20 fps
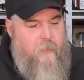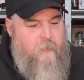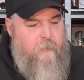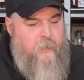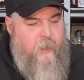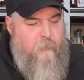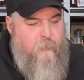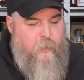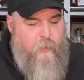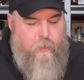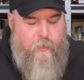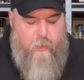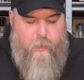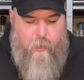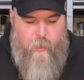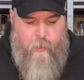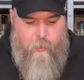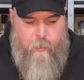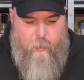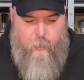Number
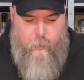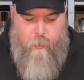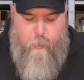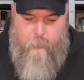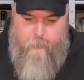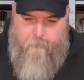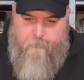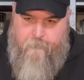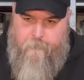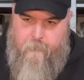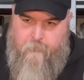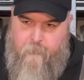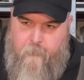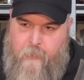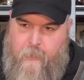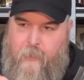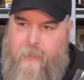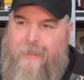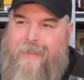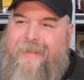2
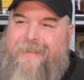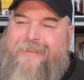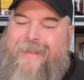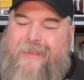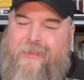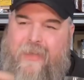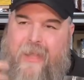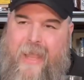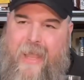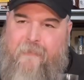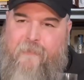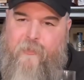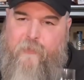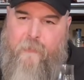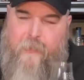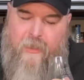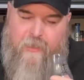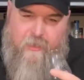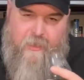doesn't have as much